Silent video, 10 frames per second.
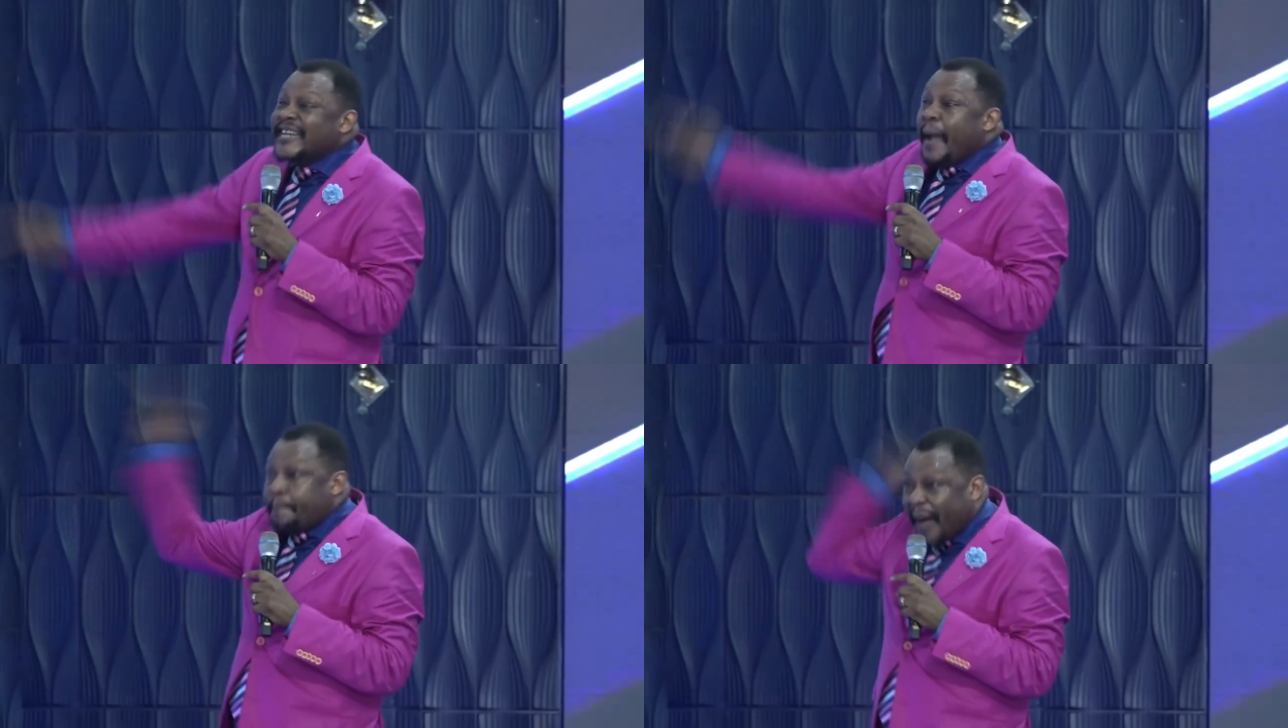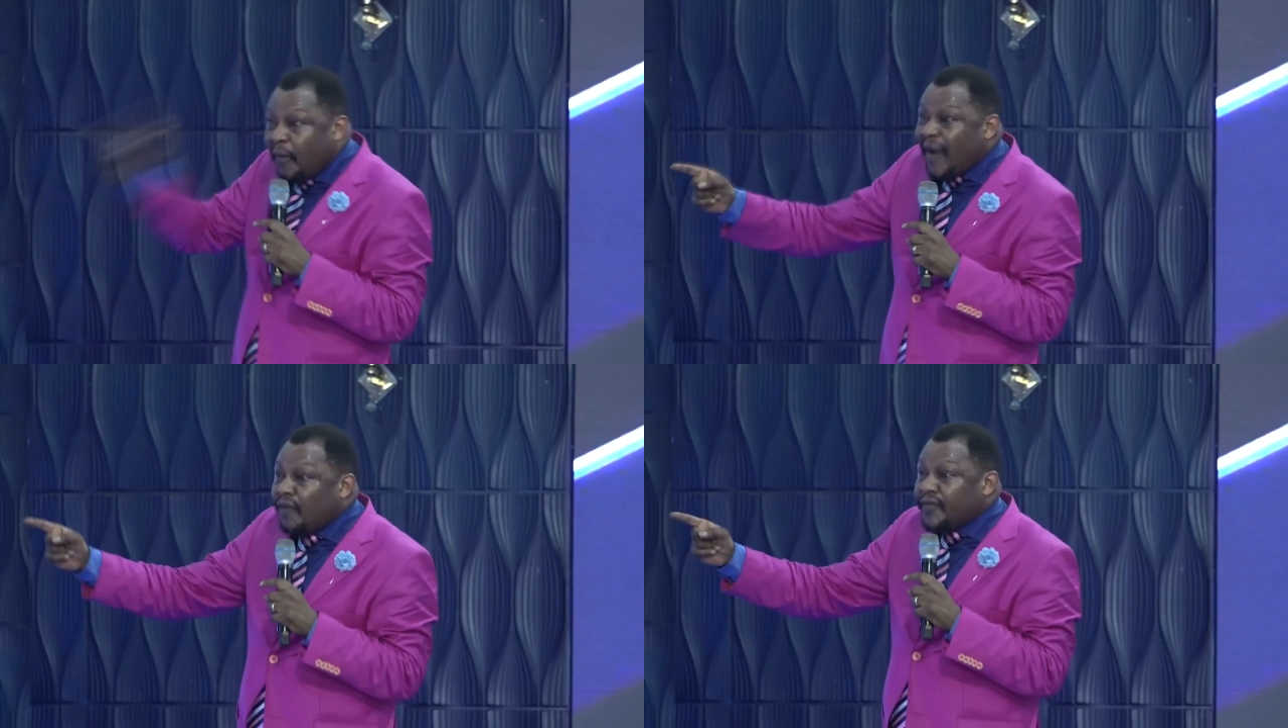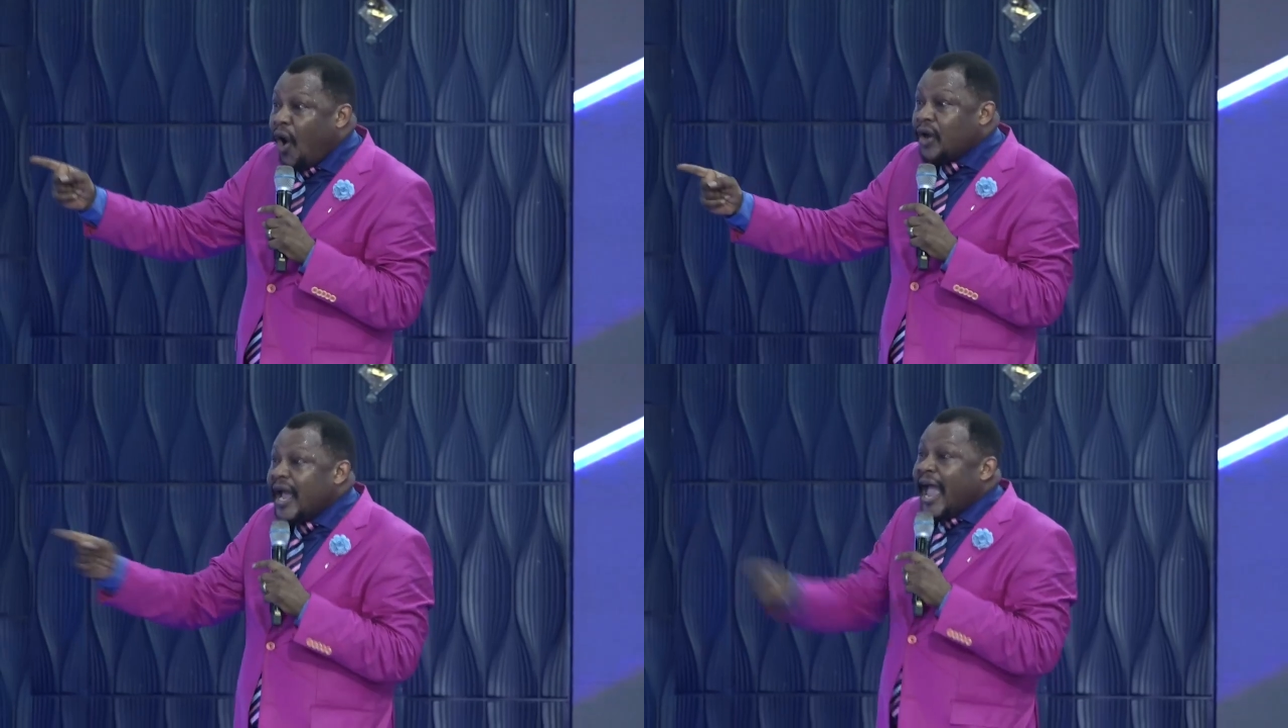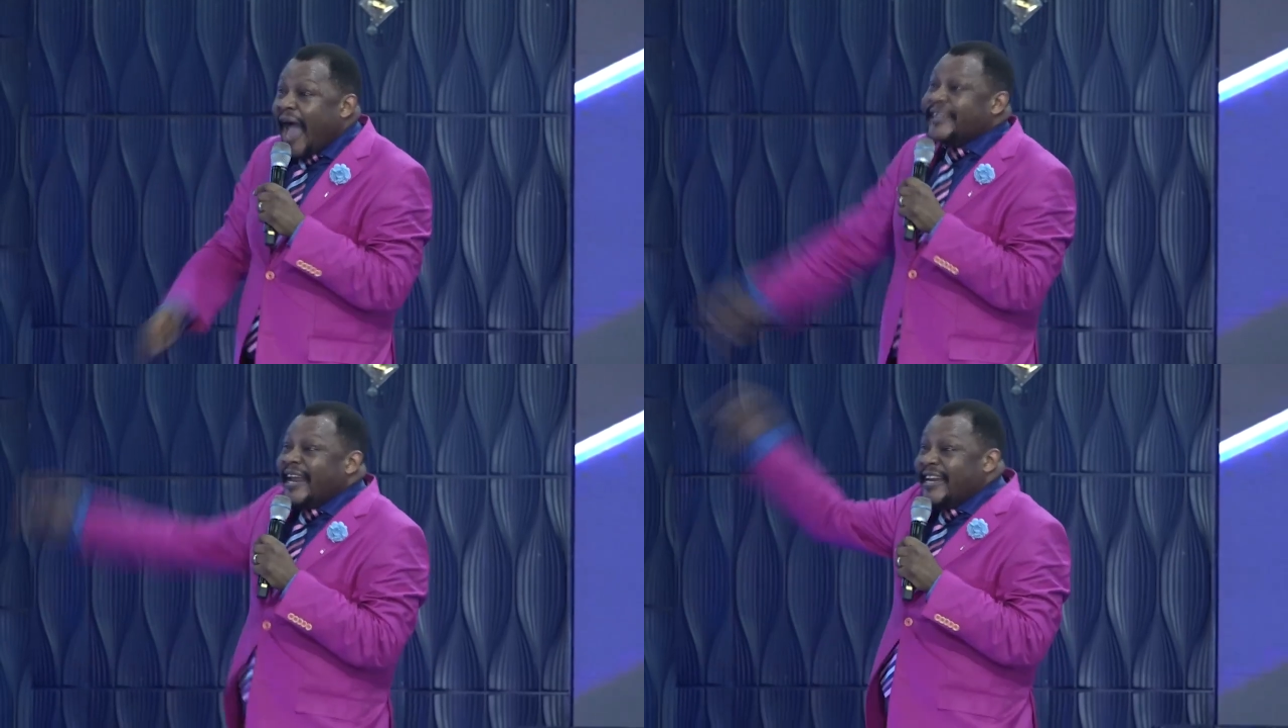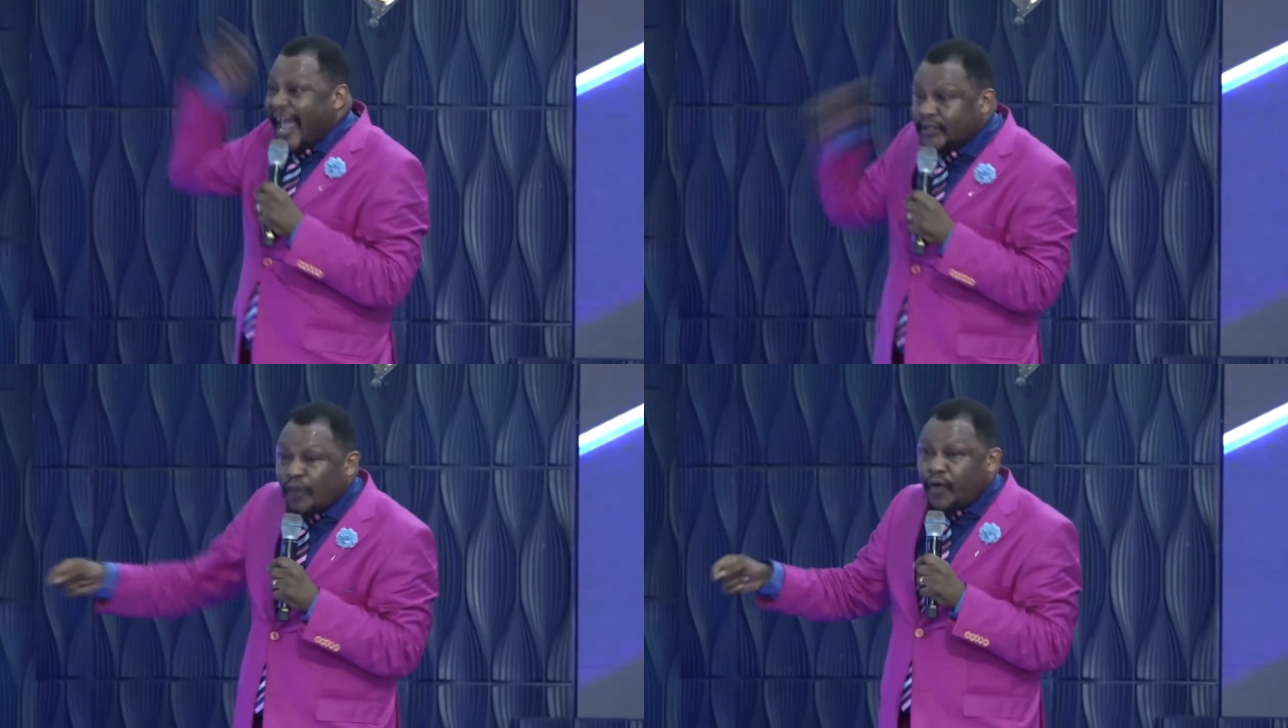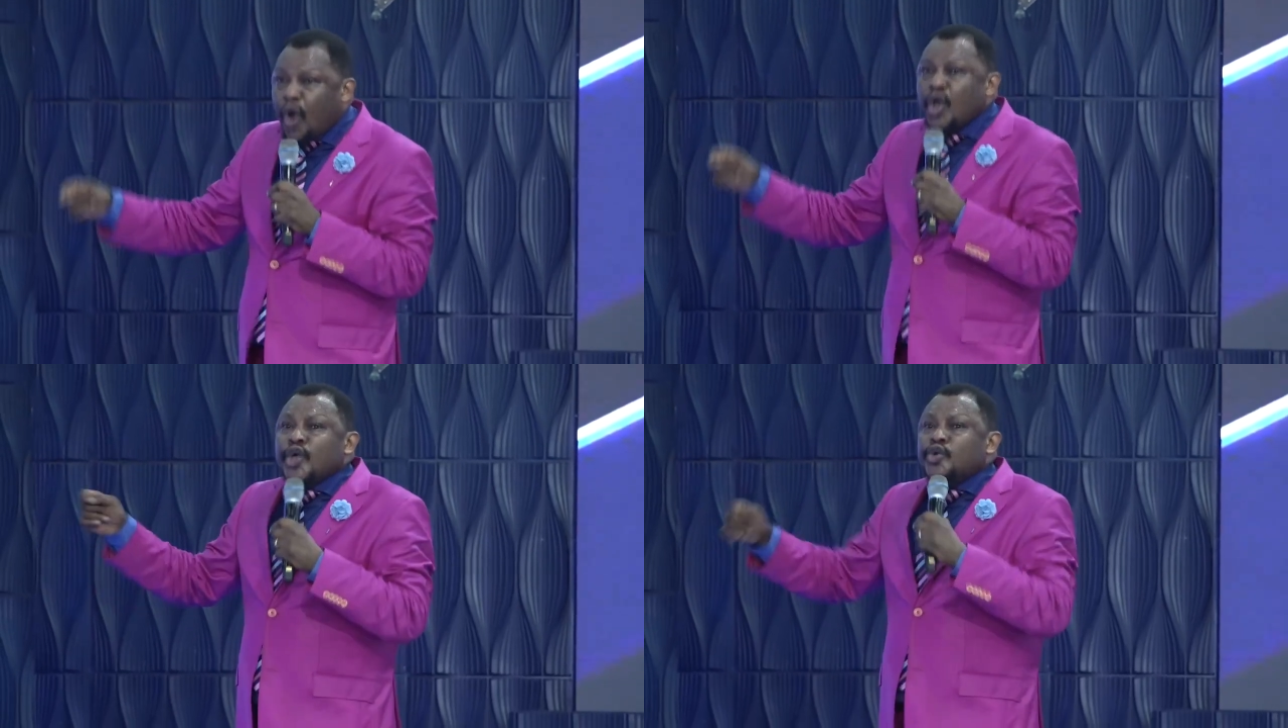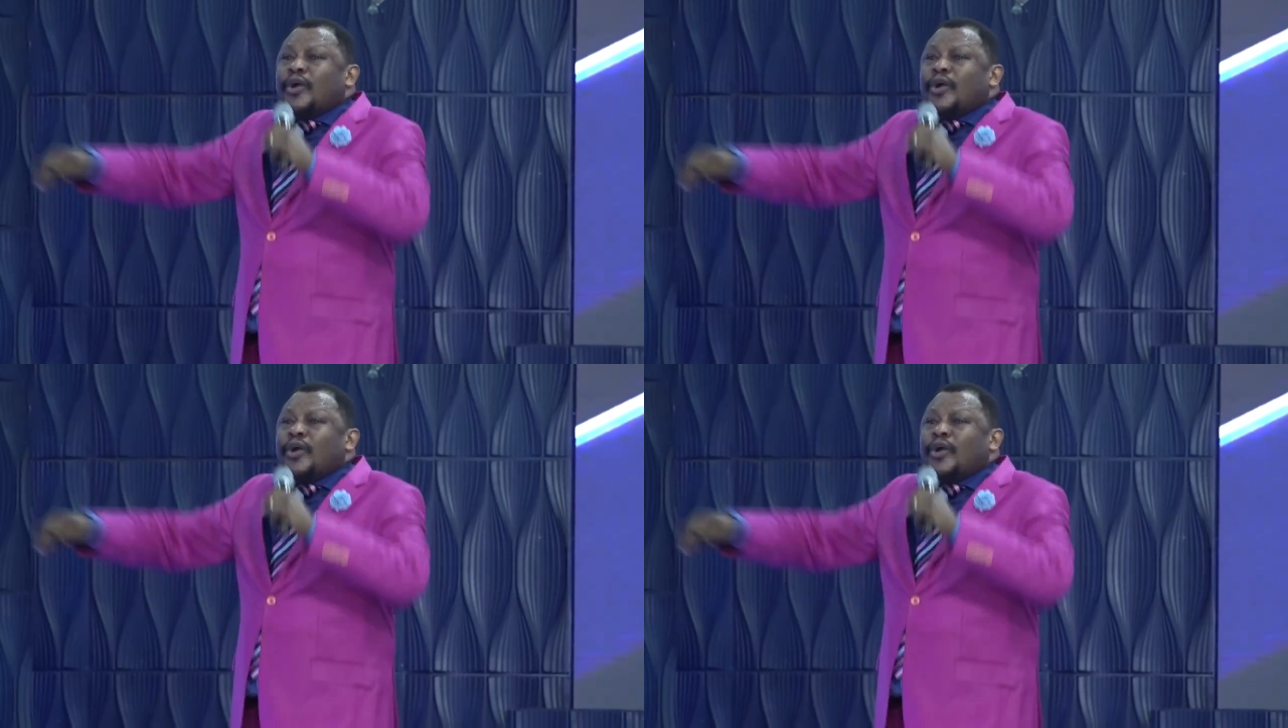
the power of God and the light of God, you